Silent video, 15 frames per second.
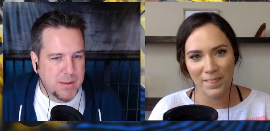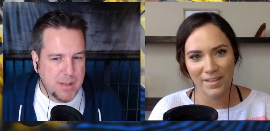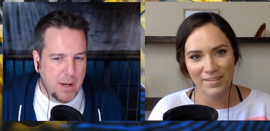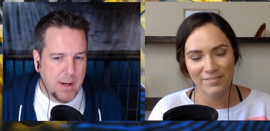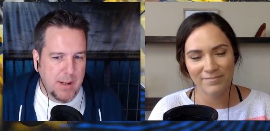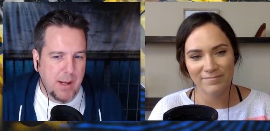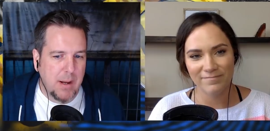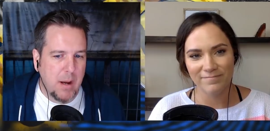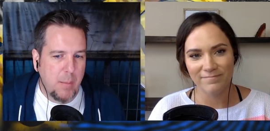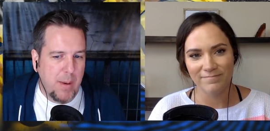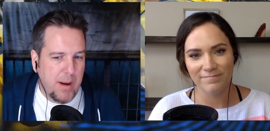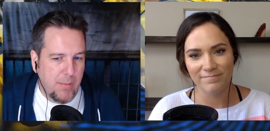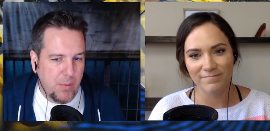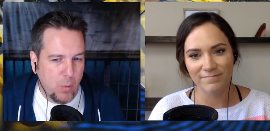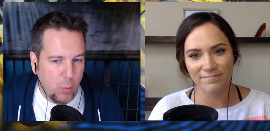Speaker 1: talking
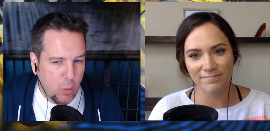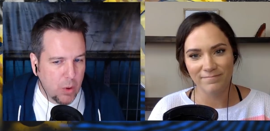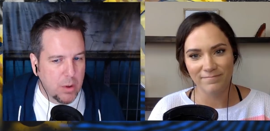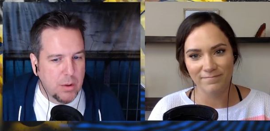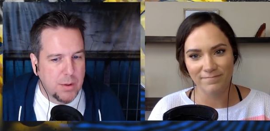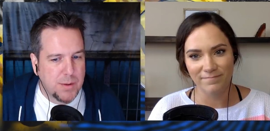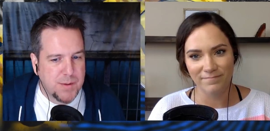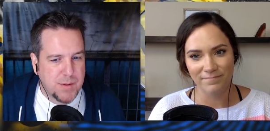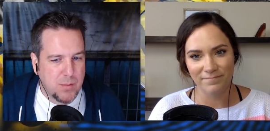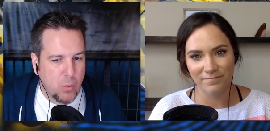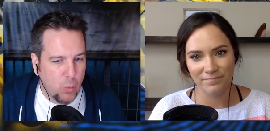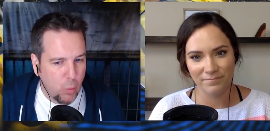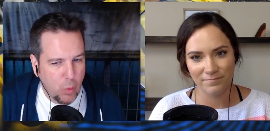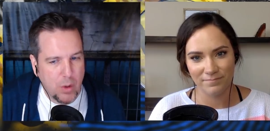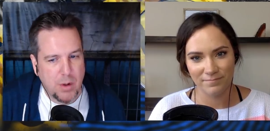about the world's
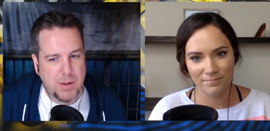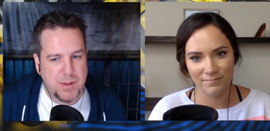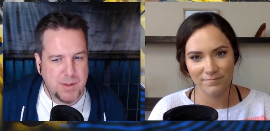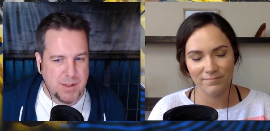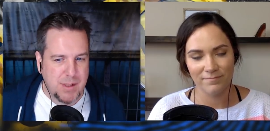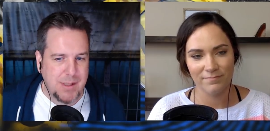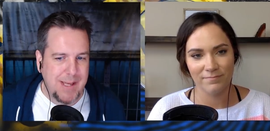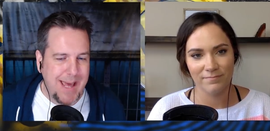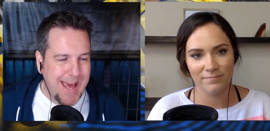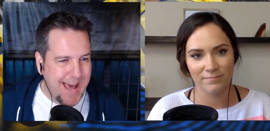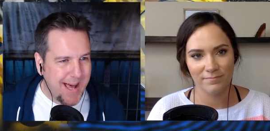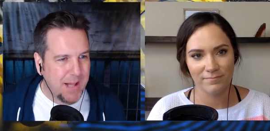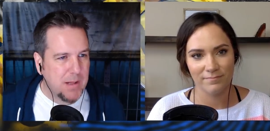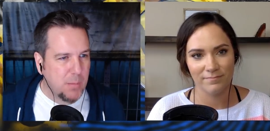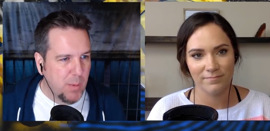worst
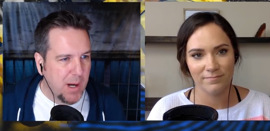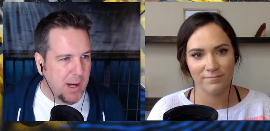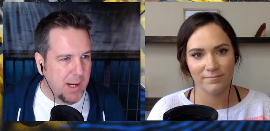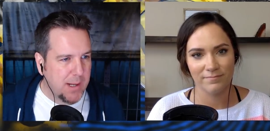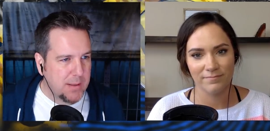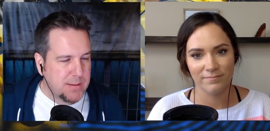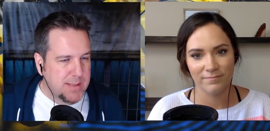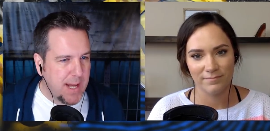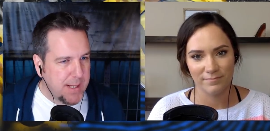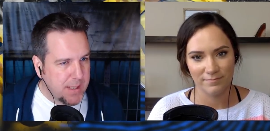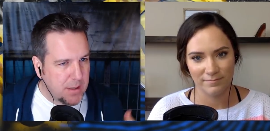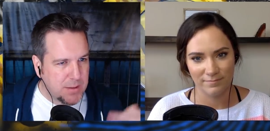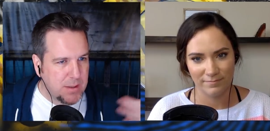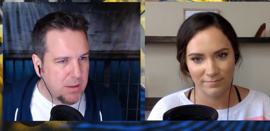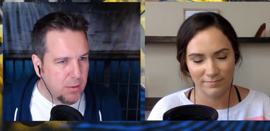alibi.
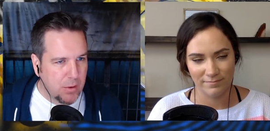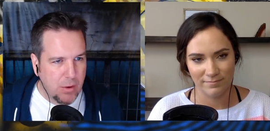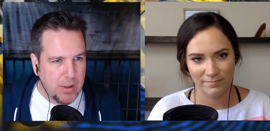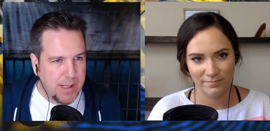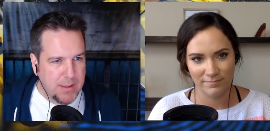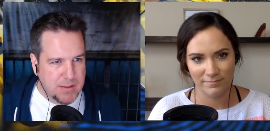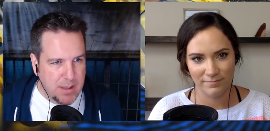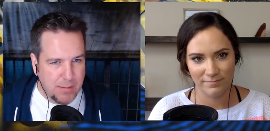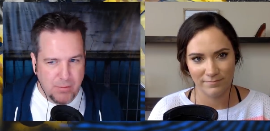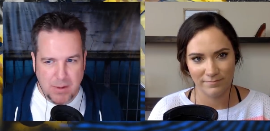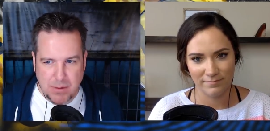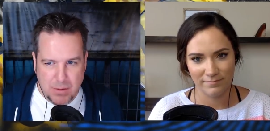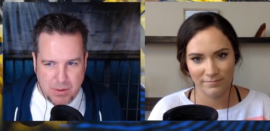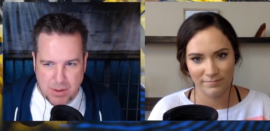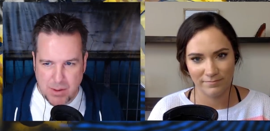Danelle, do you agree? Tough
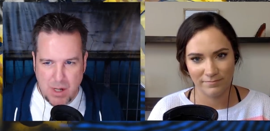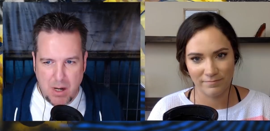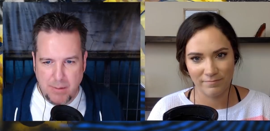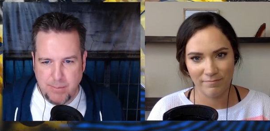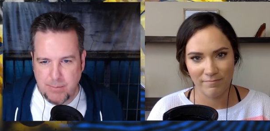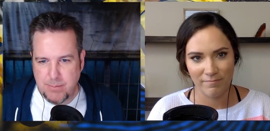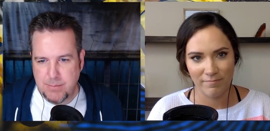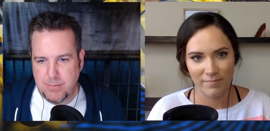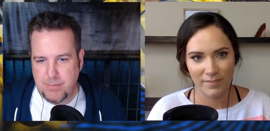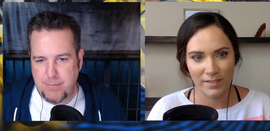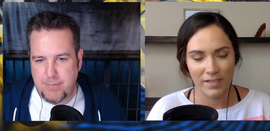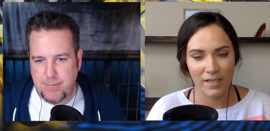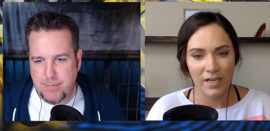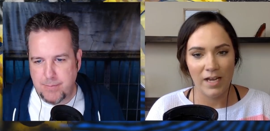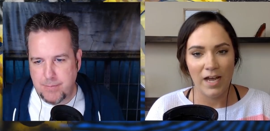research job?
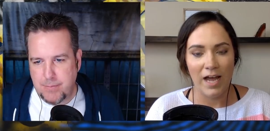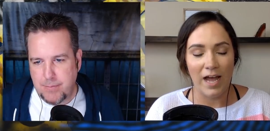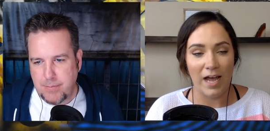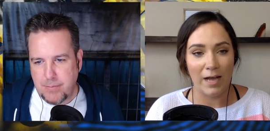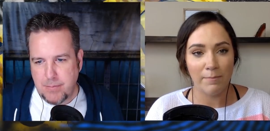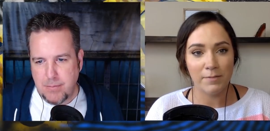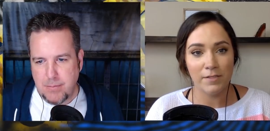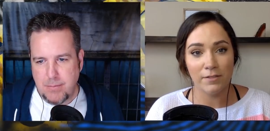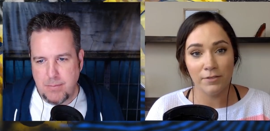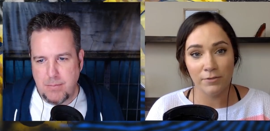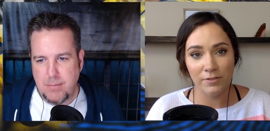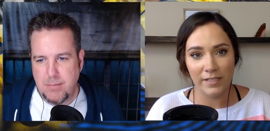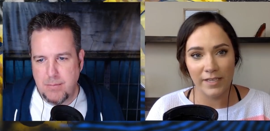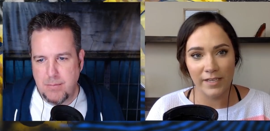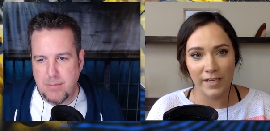
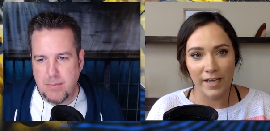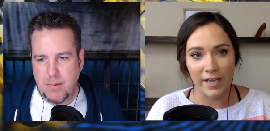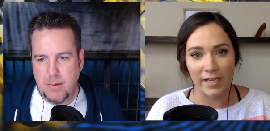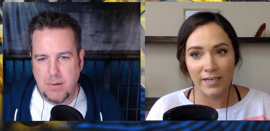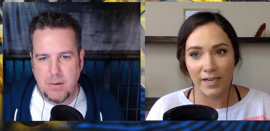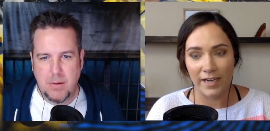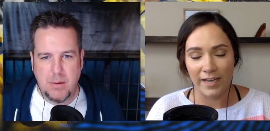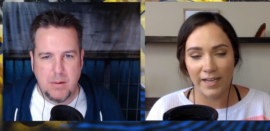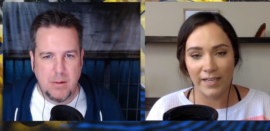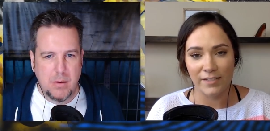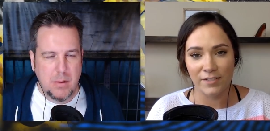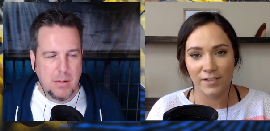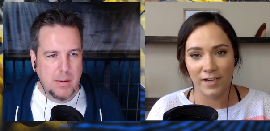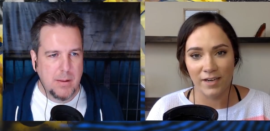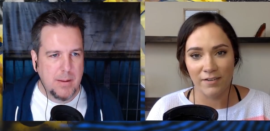
Speaker 2: Absolutely. And I had to
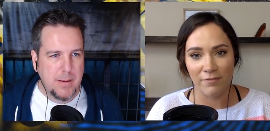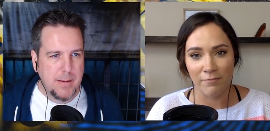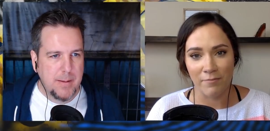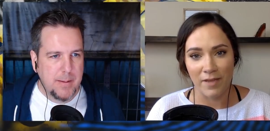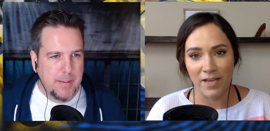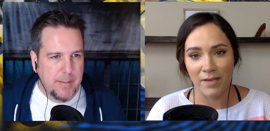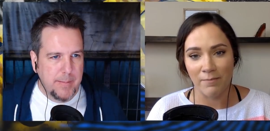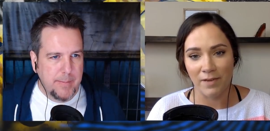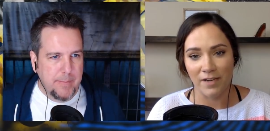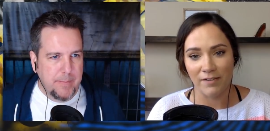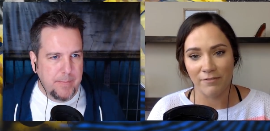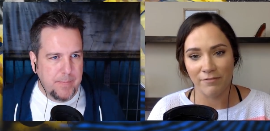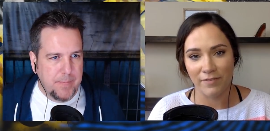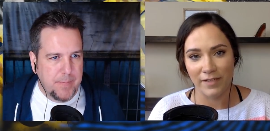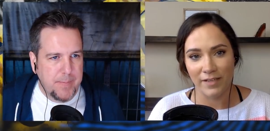kind of make mine
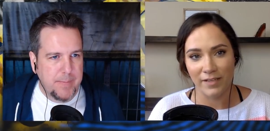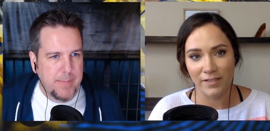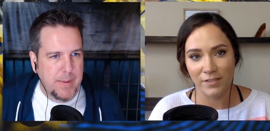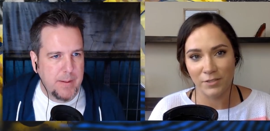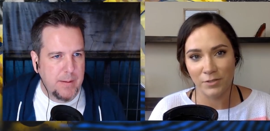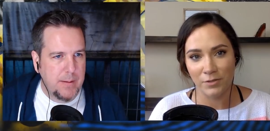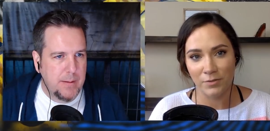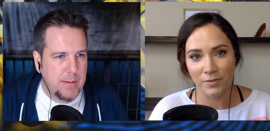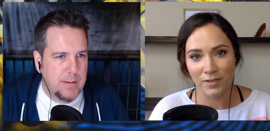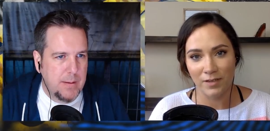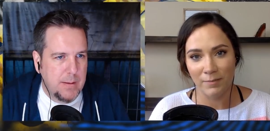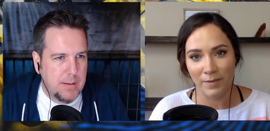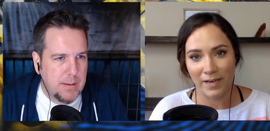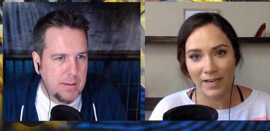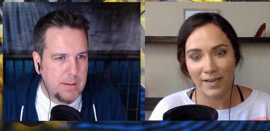fit into a
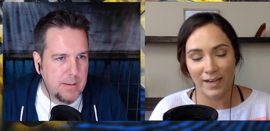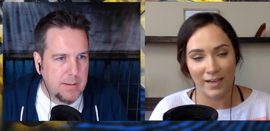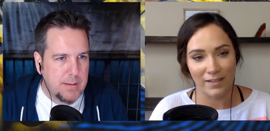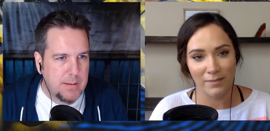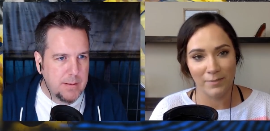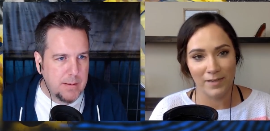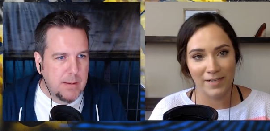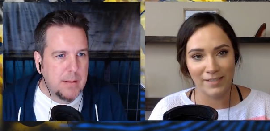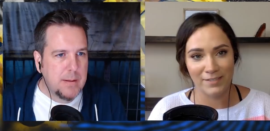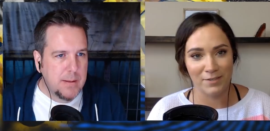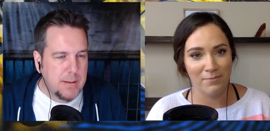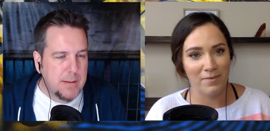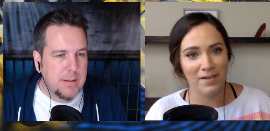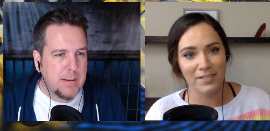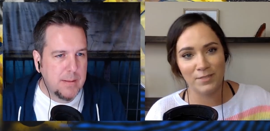bad alibi. So
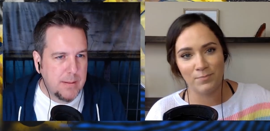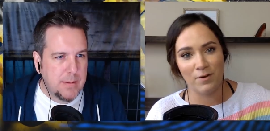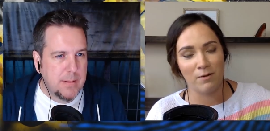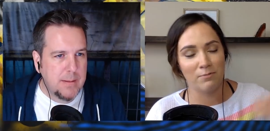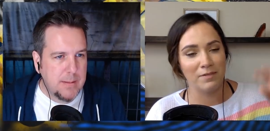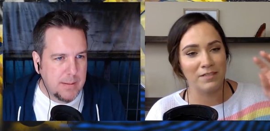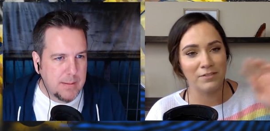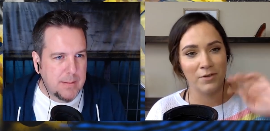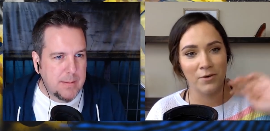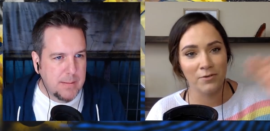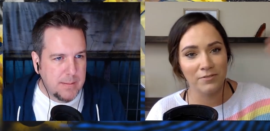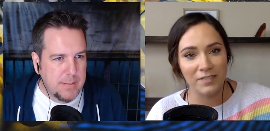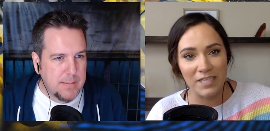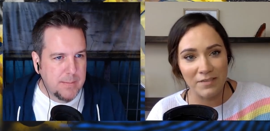mine's probably totally even